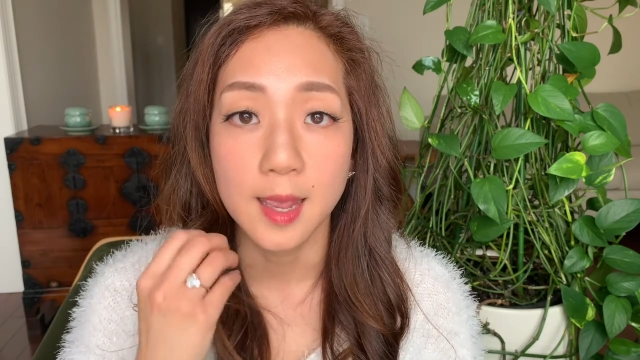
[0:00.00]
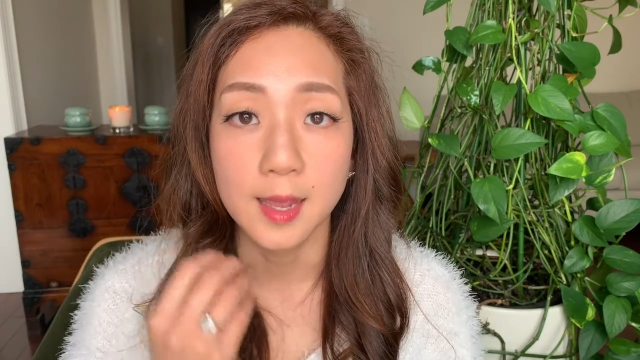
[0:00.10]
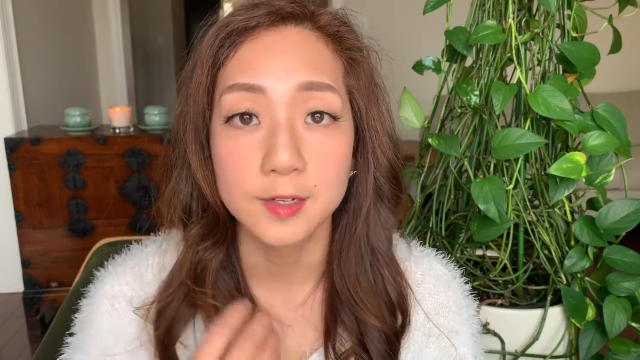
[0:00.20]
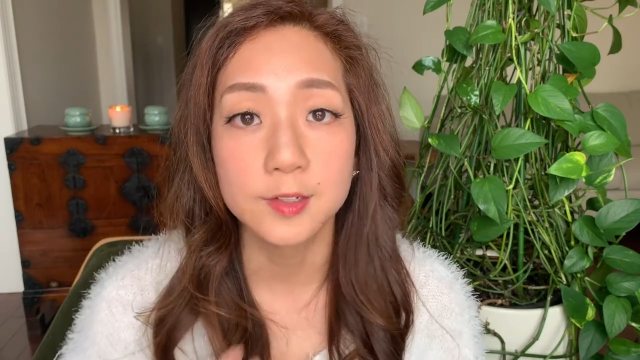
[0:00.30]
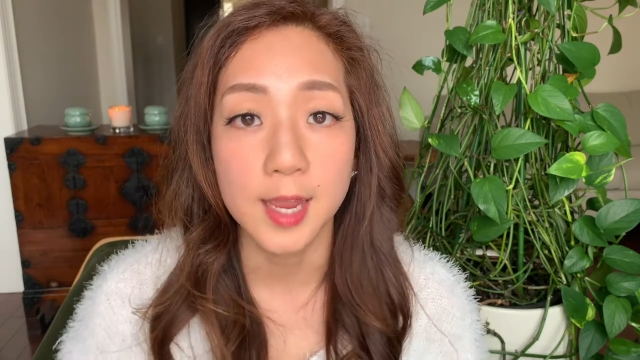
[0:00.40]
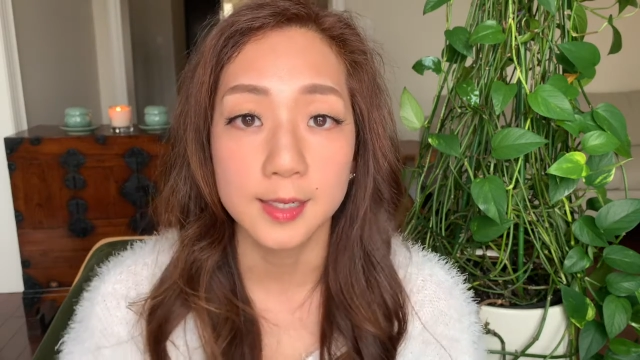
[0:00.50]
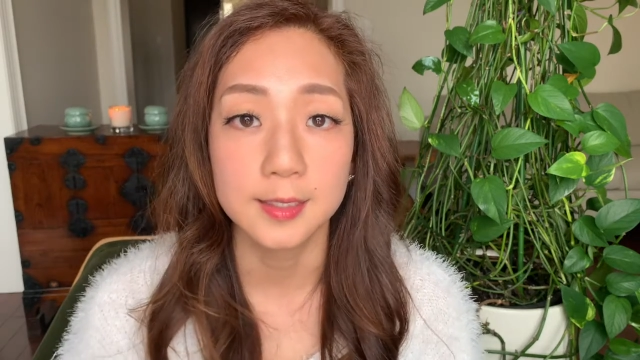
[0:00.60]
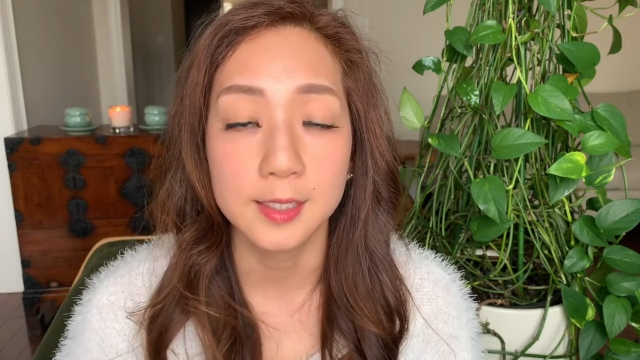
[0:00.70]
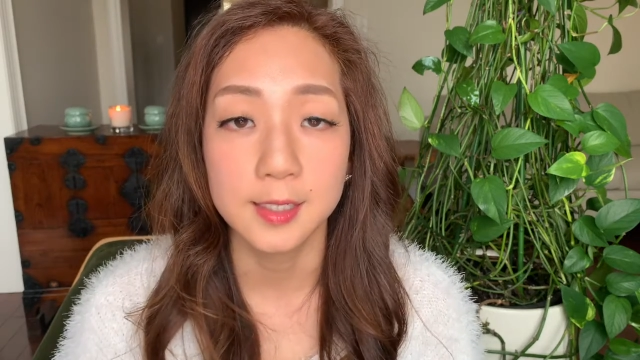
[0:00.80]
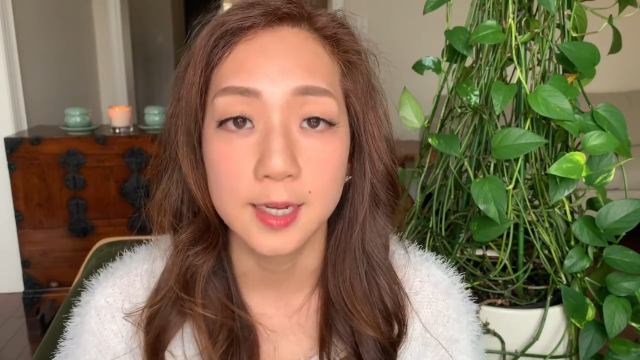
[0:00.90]
adult
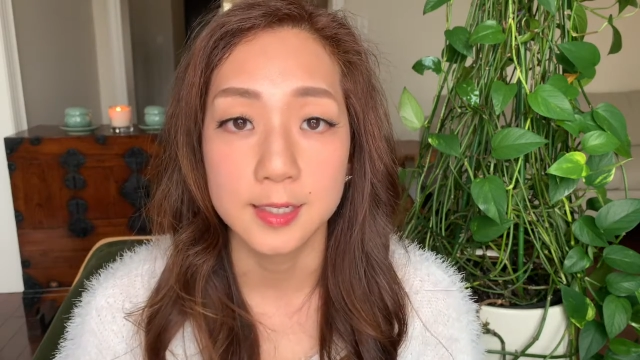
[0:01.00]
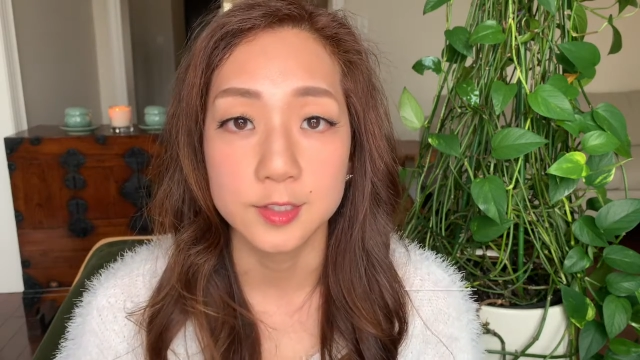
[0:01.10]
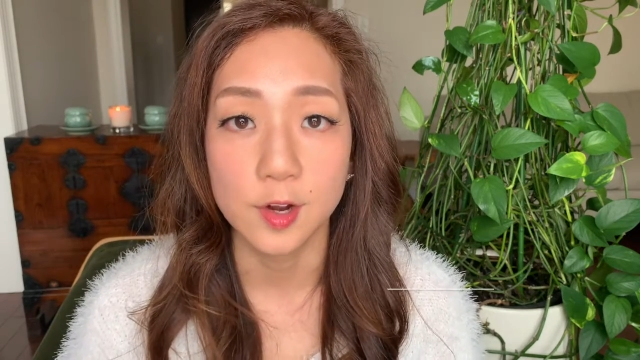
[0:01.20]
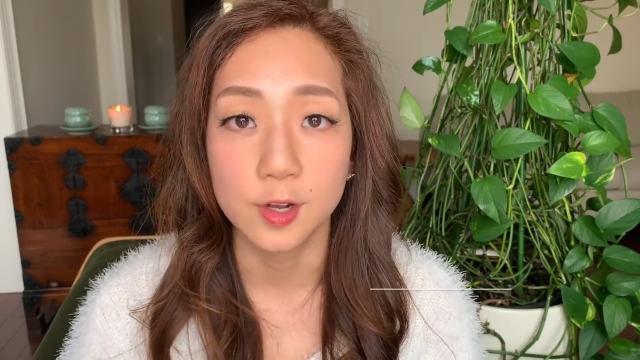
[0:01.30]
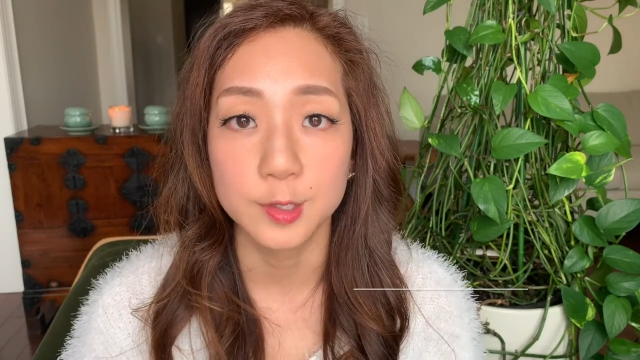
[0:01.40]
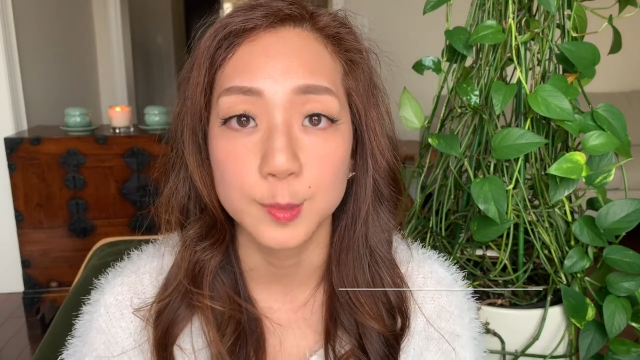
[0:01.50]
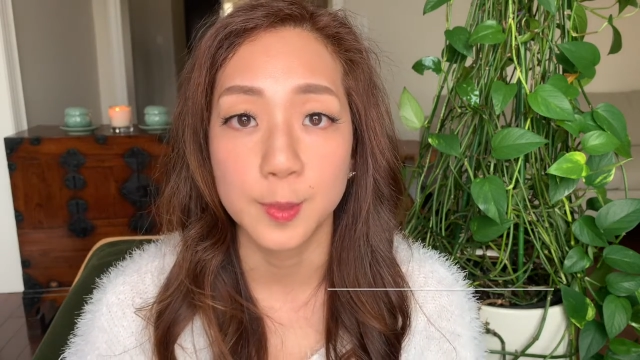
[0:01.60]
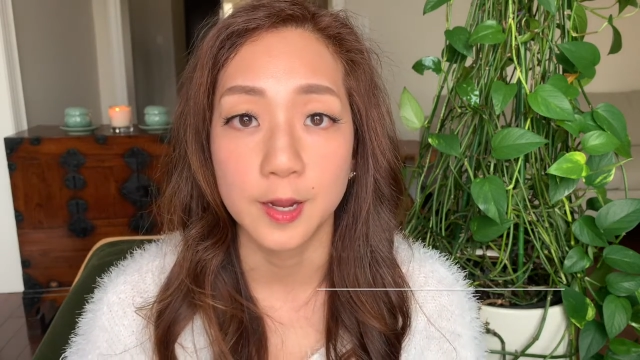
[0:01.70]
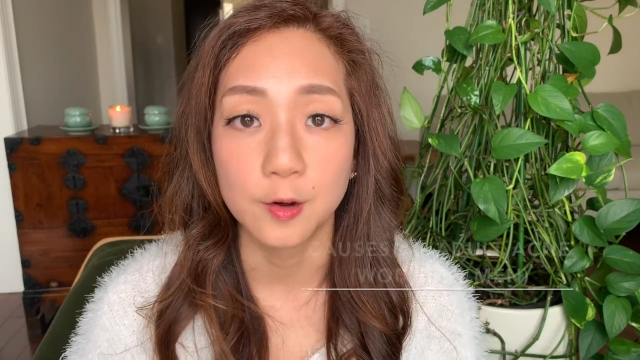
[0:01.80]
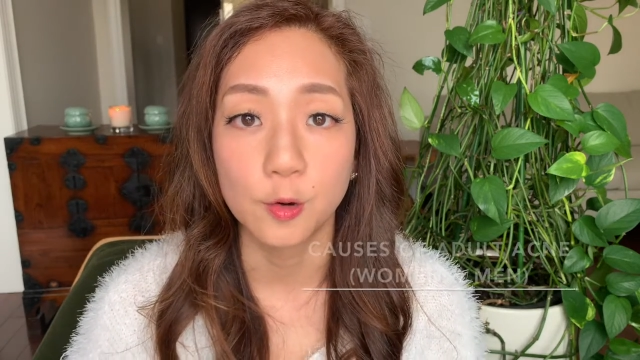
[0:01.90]
acne is caused
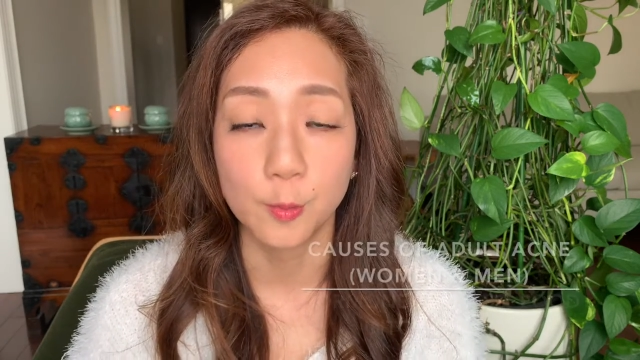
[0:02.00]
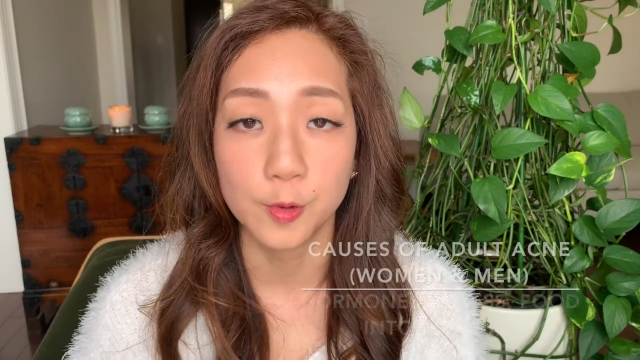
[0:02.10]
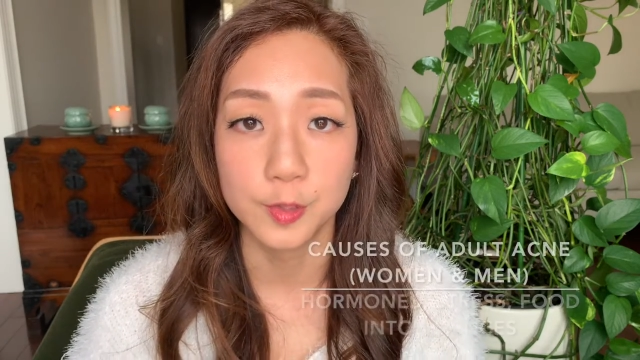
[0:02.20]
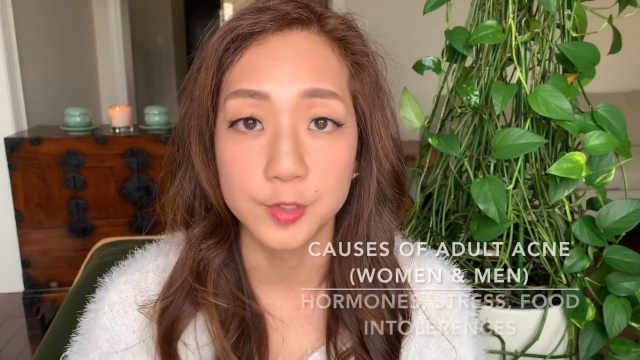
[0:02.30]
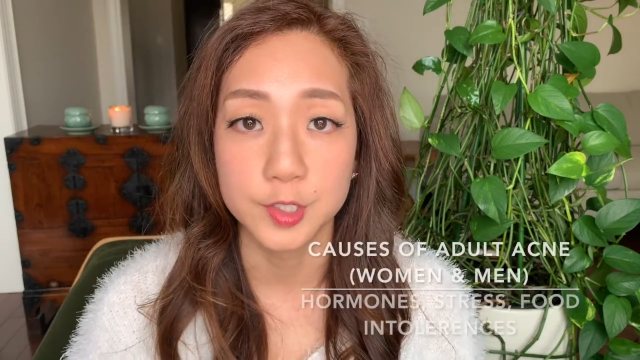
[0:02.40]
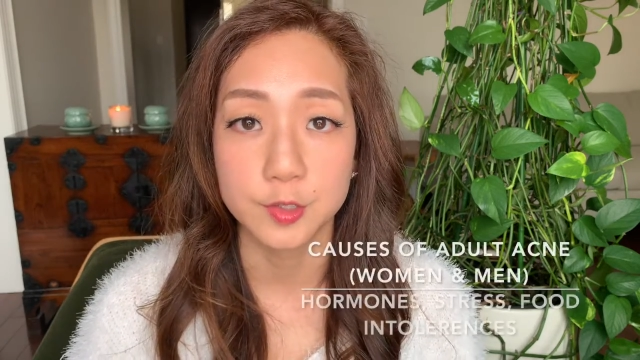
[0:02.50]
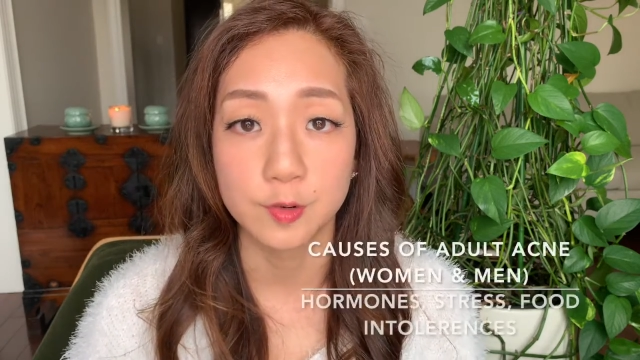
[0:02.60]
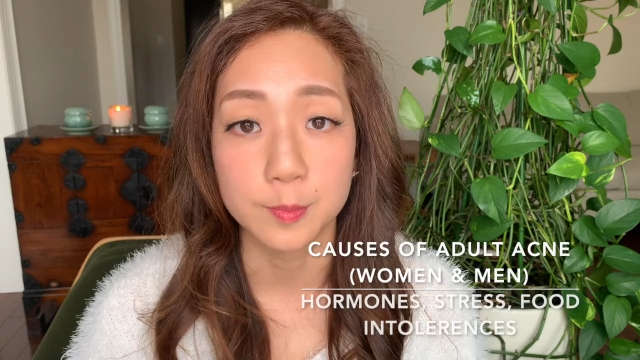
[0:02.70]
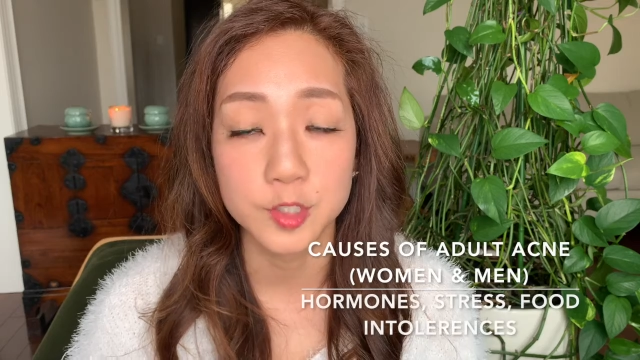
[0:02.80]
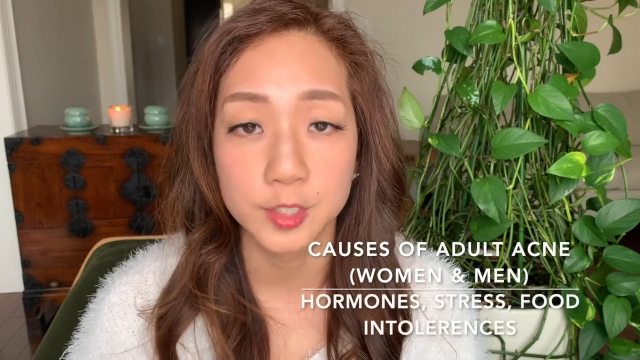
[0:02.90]
by hormonal
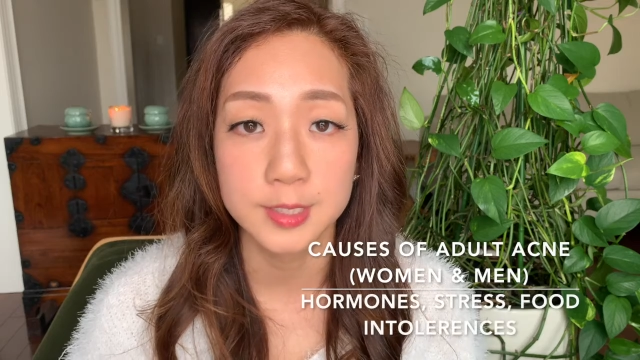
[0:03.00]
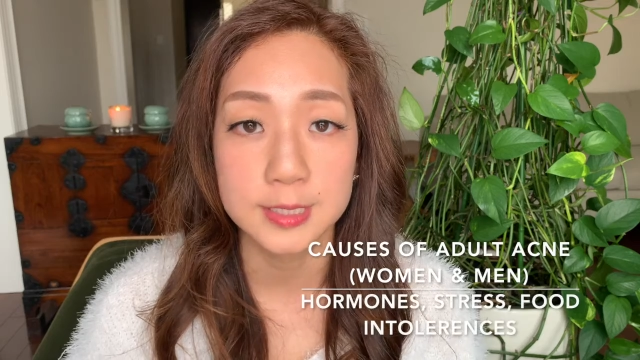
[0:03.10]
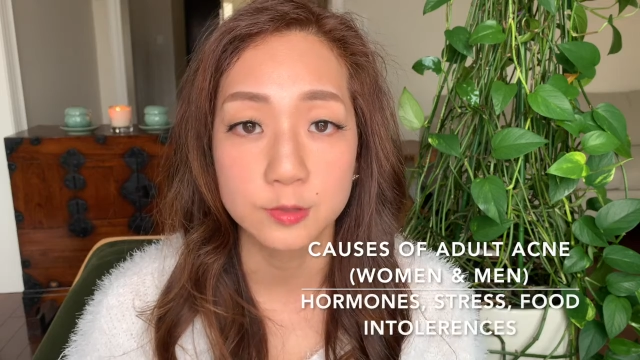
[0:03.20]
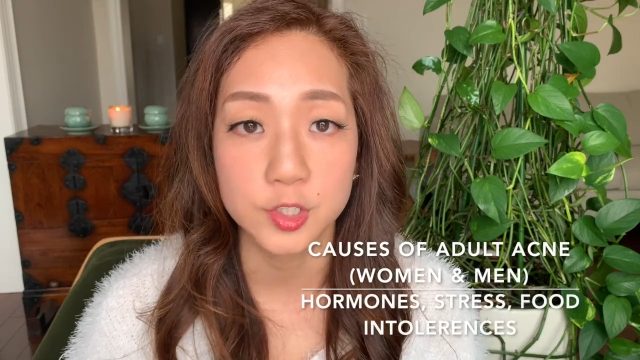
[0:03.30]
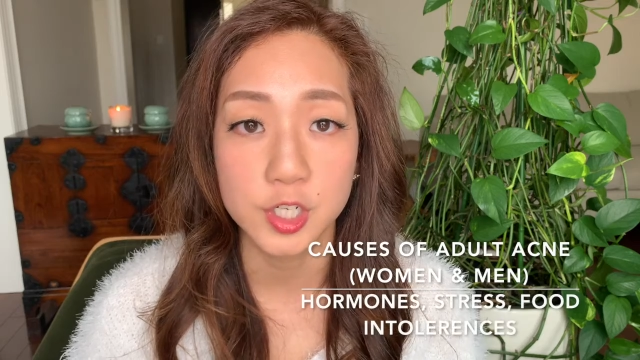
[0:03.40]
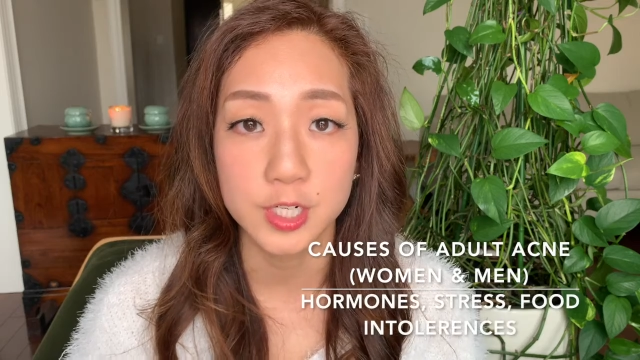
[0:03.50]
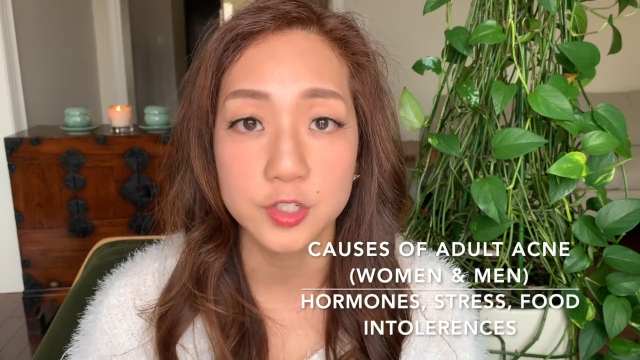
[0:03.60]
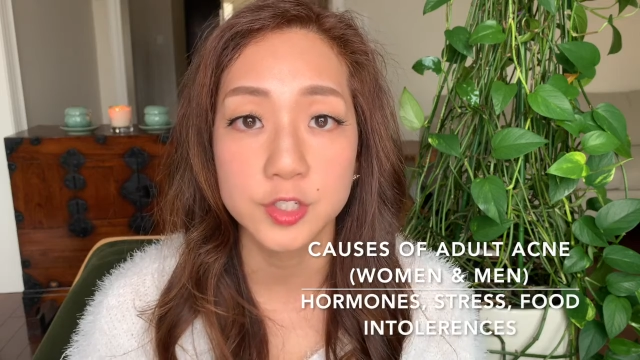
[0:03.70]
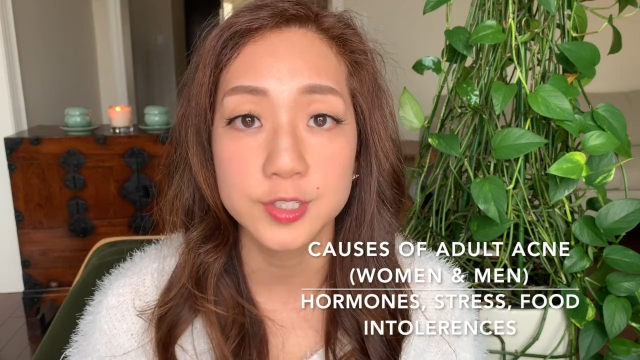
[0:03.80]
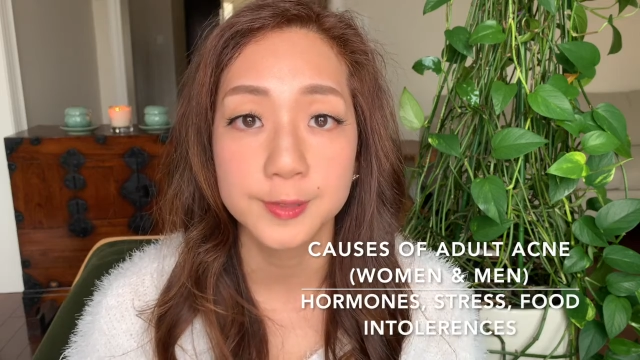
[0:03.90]
disruptions or
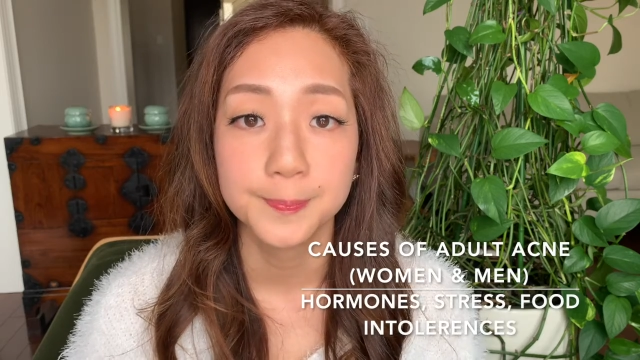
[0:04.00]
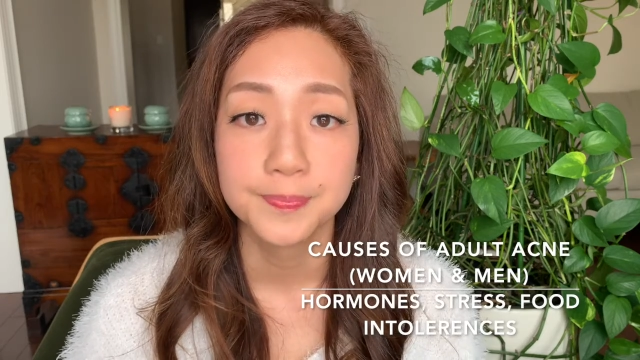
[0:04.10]
changes.